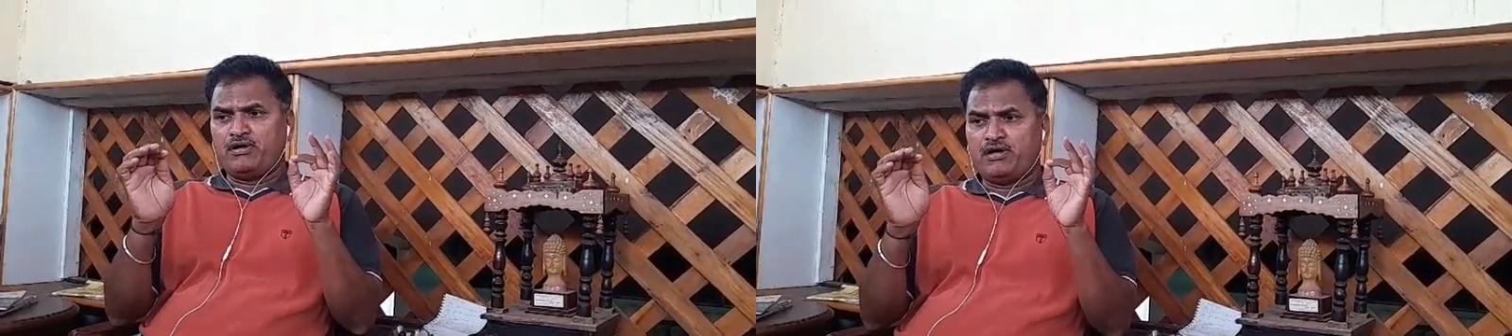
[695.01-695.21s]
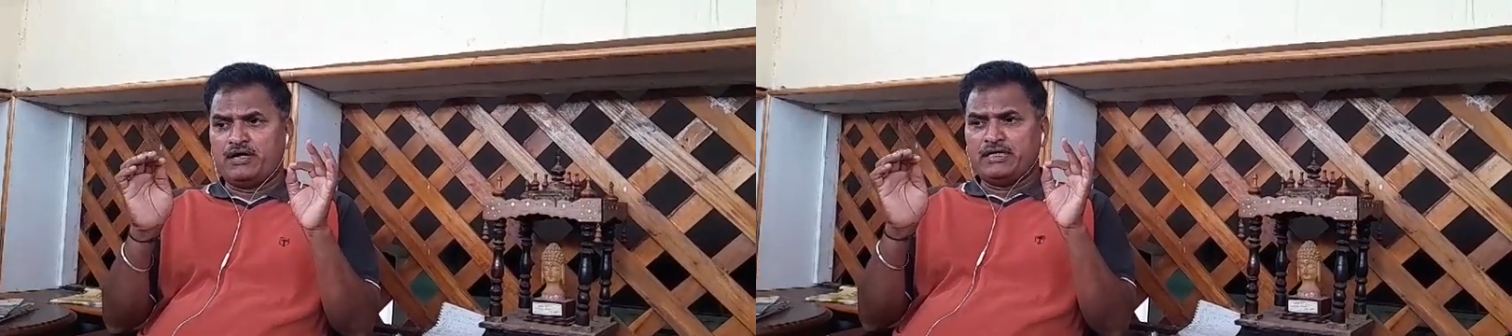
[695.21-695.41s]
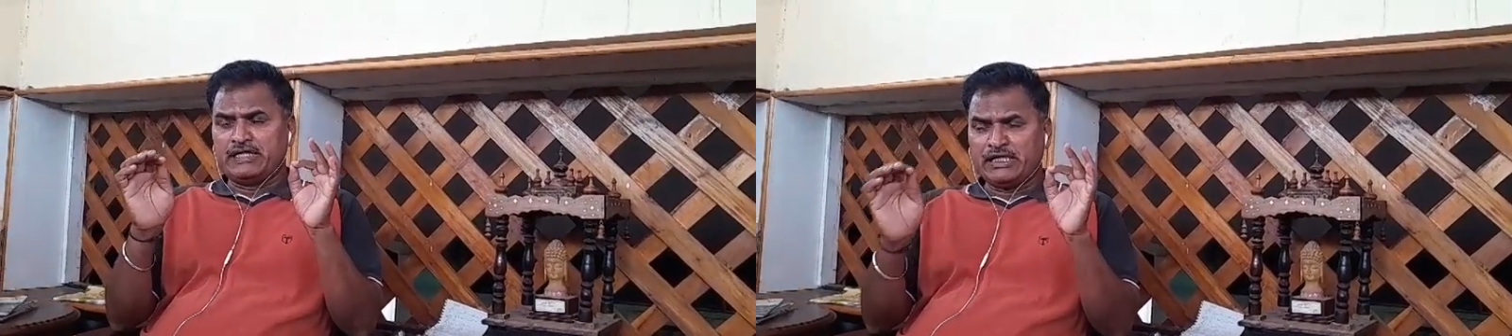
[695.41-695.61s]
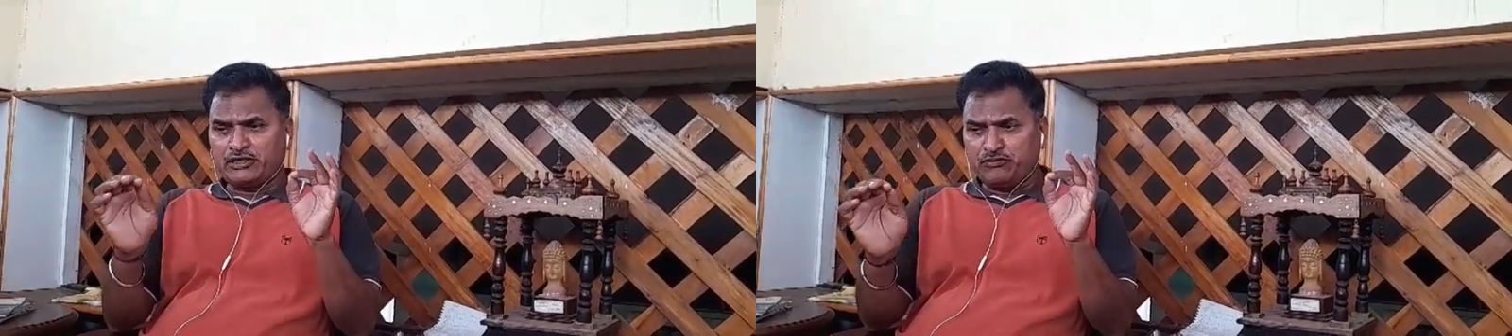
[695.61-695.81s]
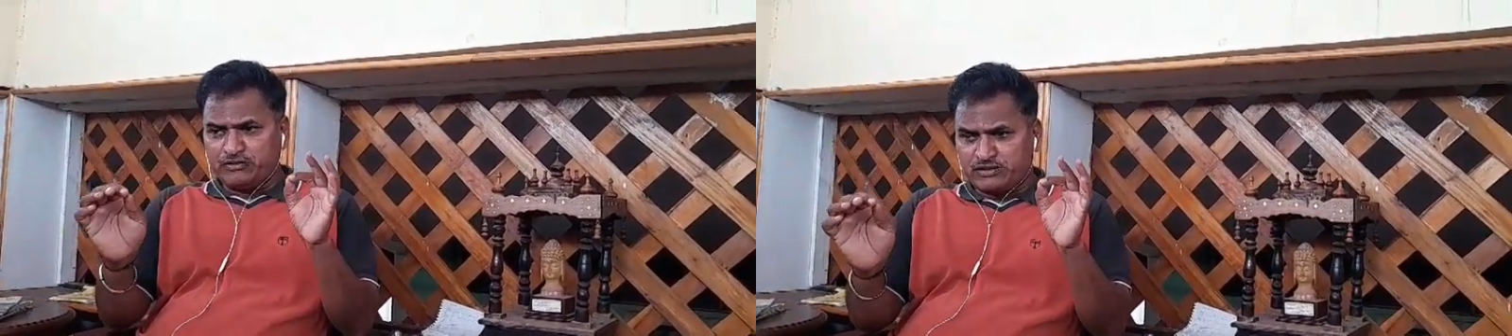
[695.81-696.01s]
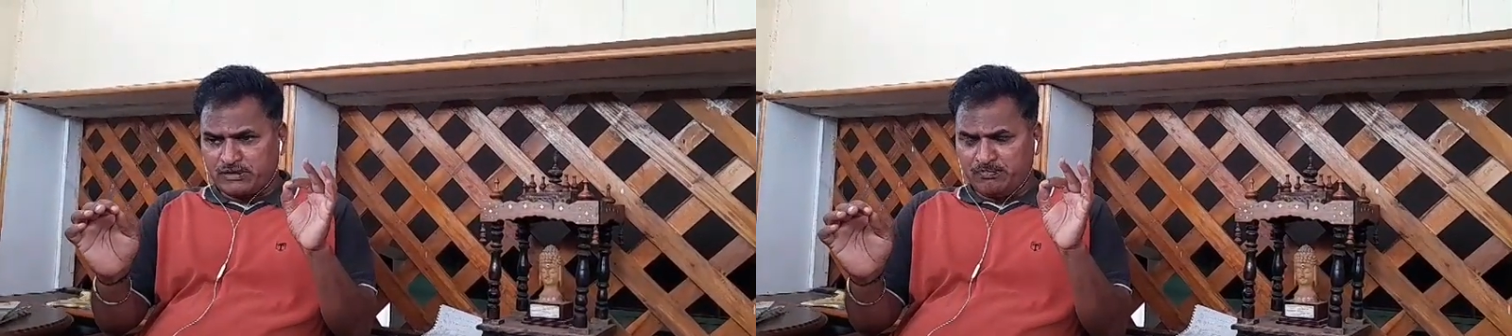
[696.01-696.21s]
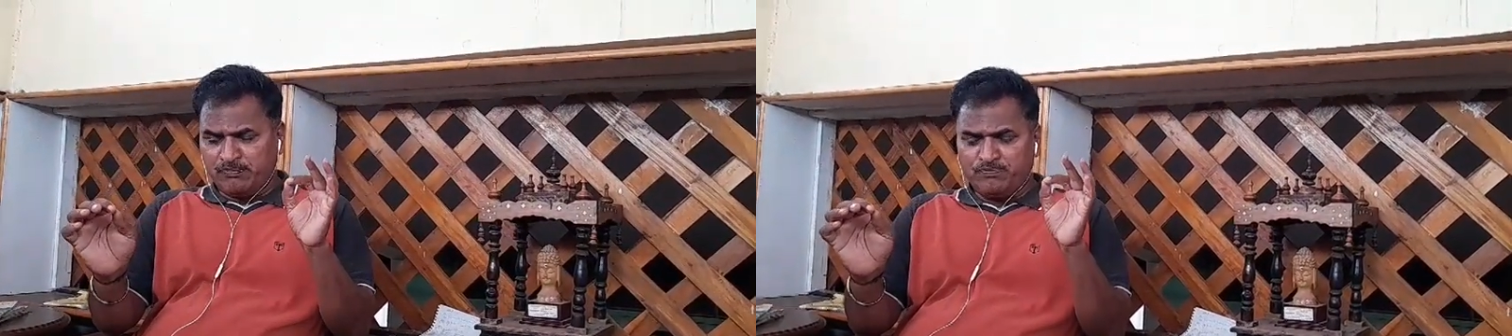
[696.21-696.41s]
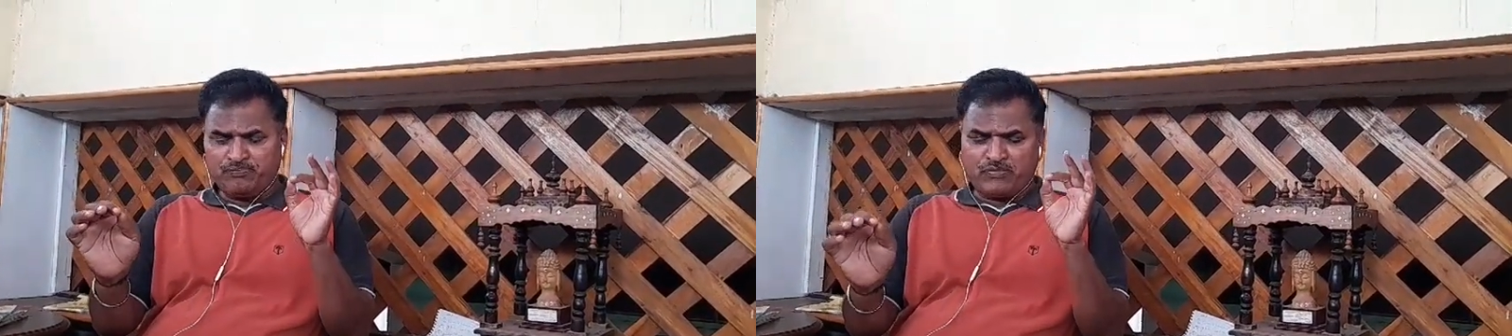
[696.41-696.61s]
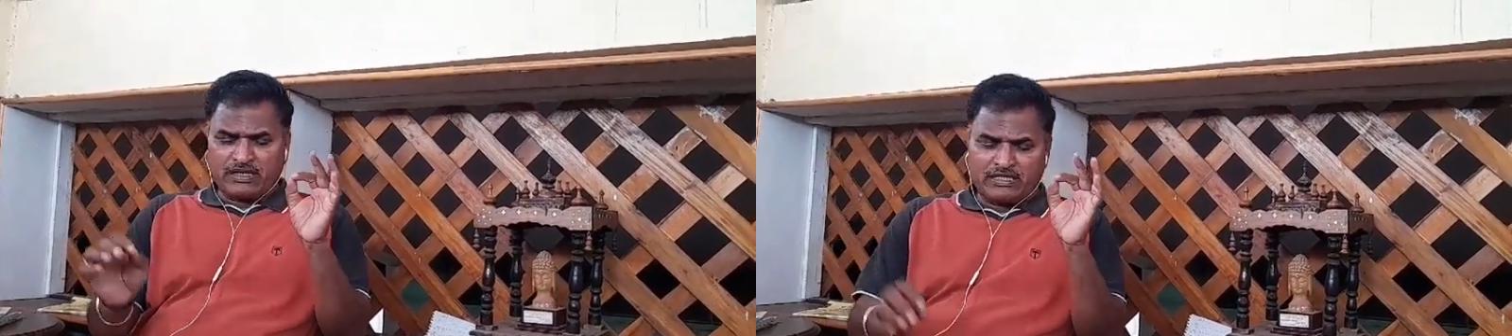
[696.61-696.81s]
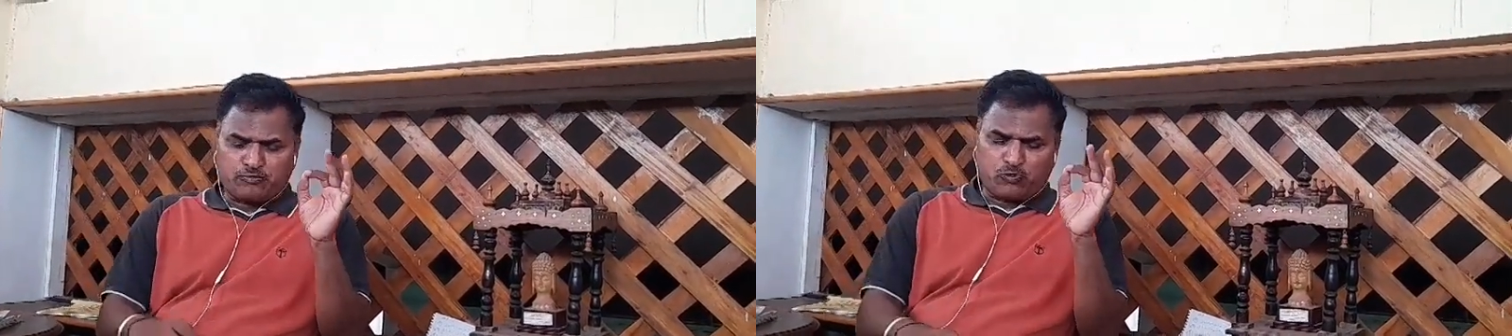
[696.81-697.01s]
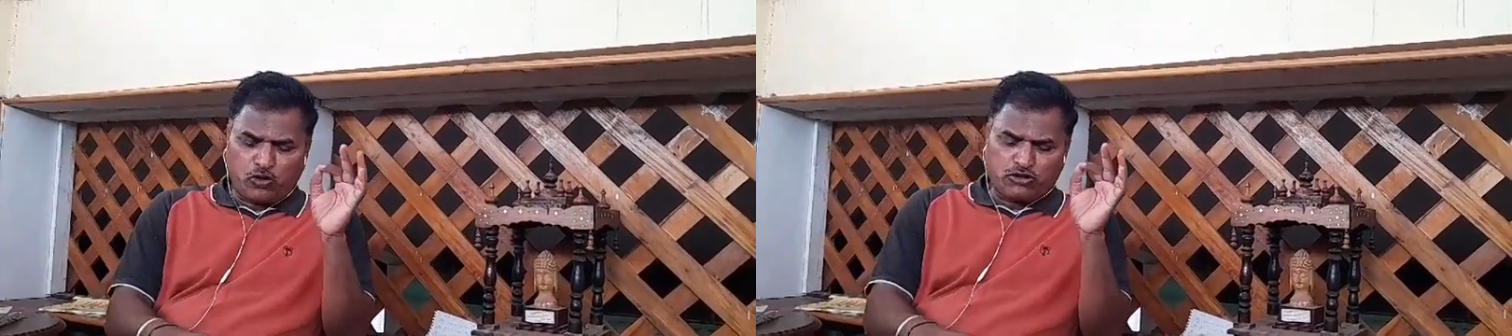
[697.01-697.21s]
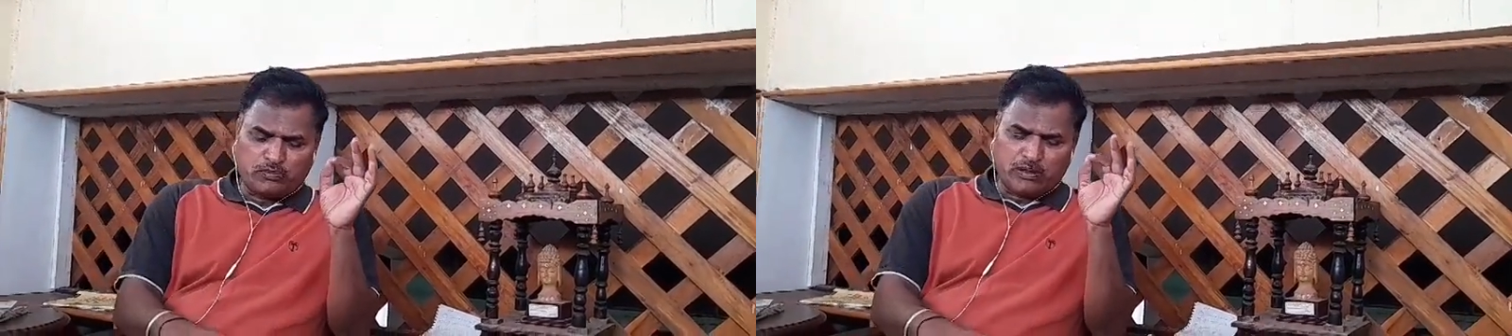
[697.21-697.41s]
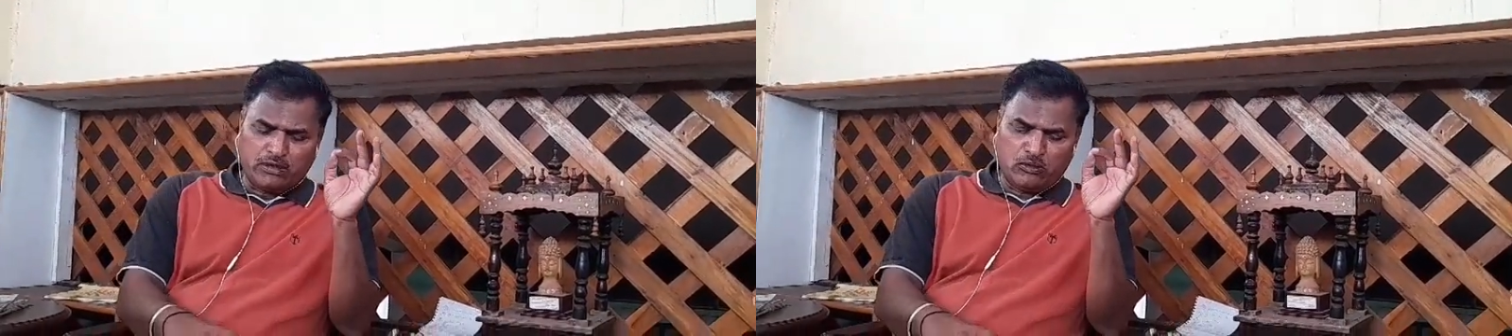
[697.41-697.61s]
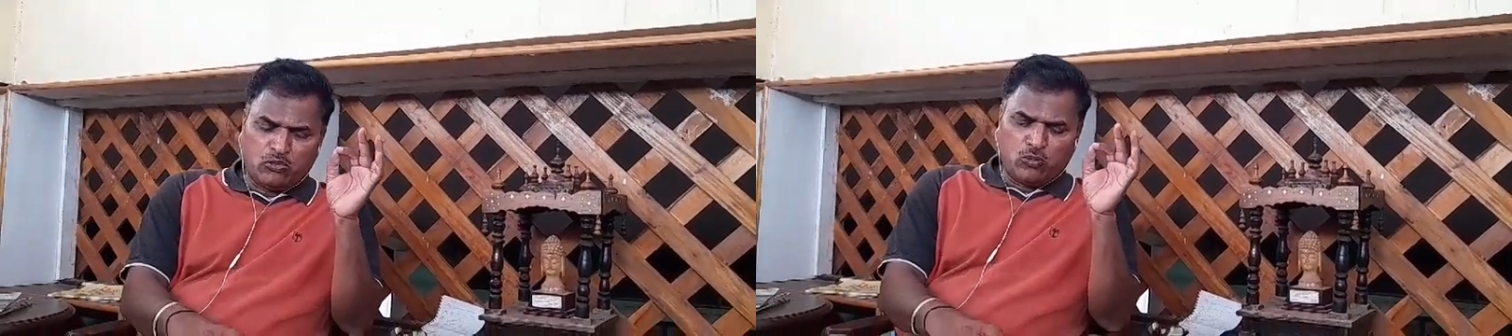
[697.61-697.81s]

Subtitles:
a nativism is possible